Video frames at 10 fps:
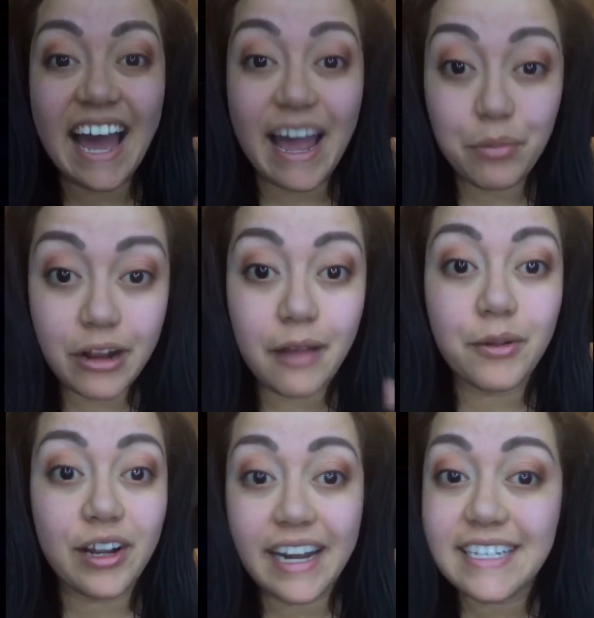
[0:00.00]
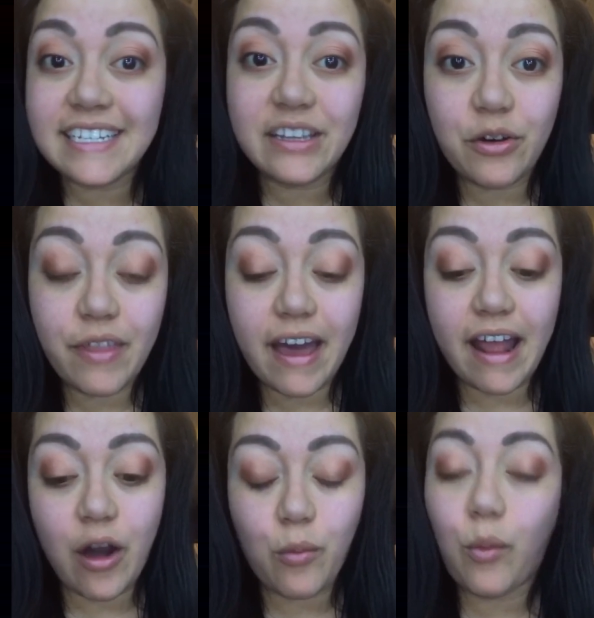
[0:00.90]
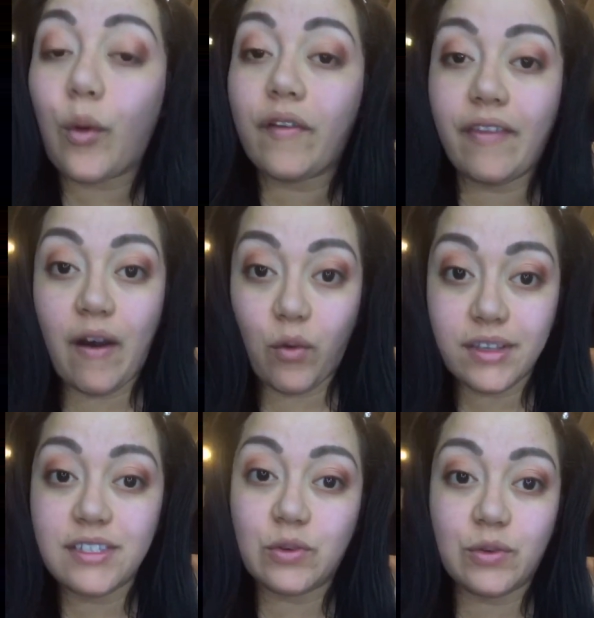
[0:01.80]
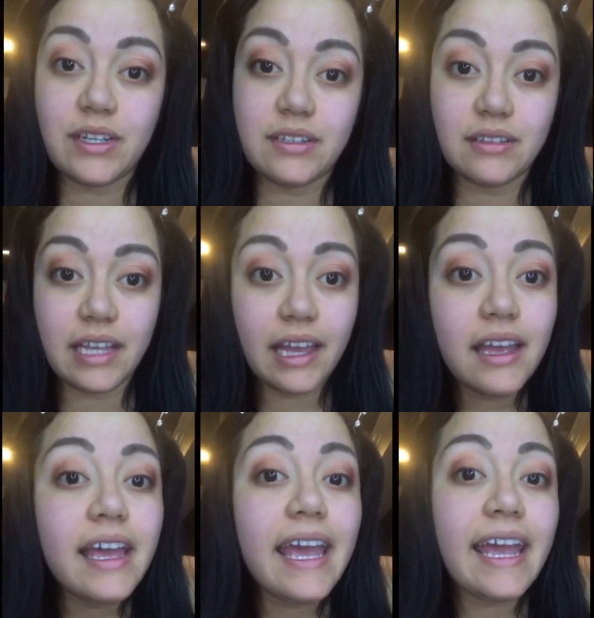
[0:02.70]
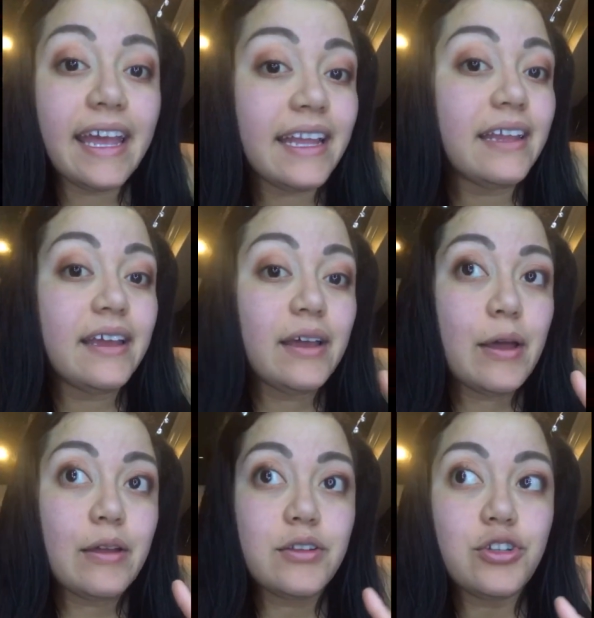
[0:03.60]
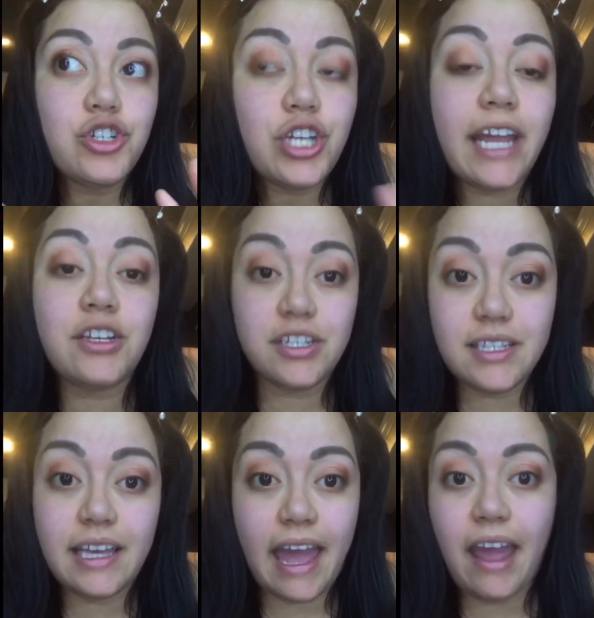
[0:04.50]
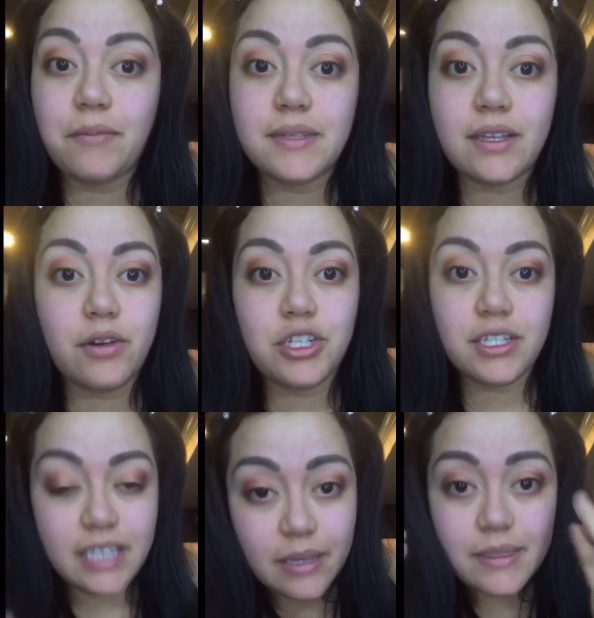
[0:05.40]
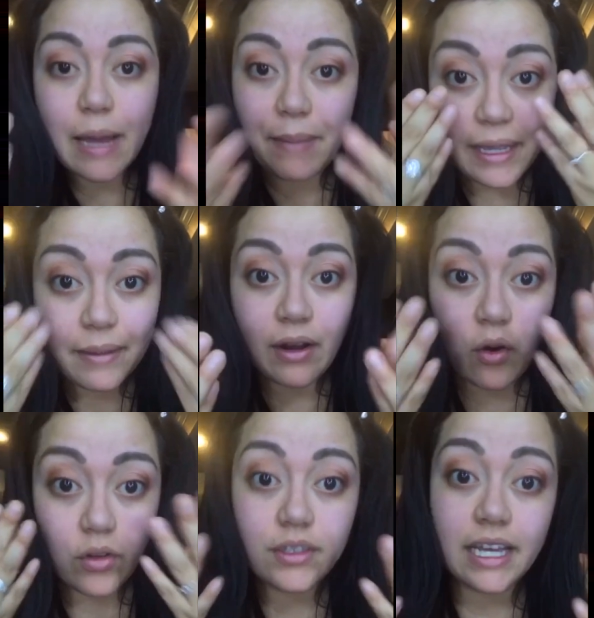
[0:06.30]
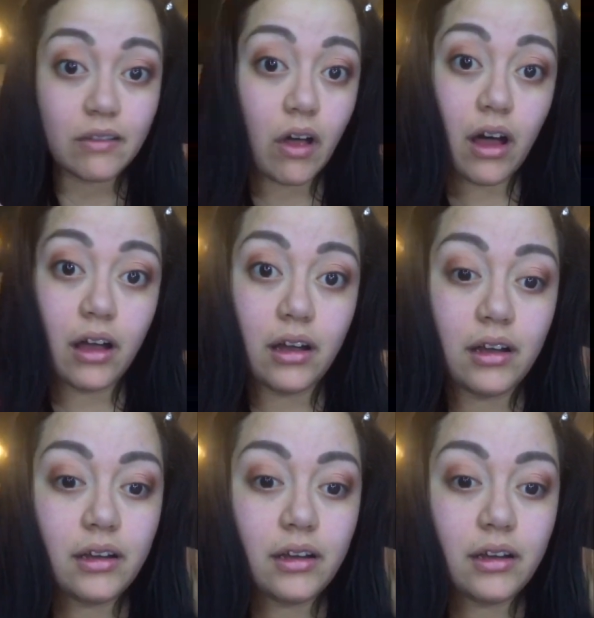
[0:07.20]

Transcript: eye primer, and I didn't know that how important that was till recently. It changes the game, so it just keeps that pigment all day long.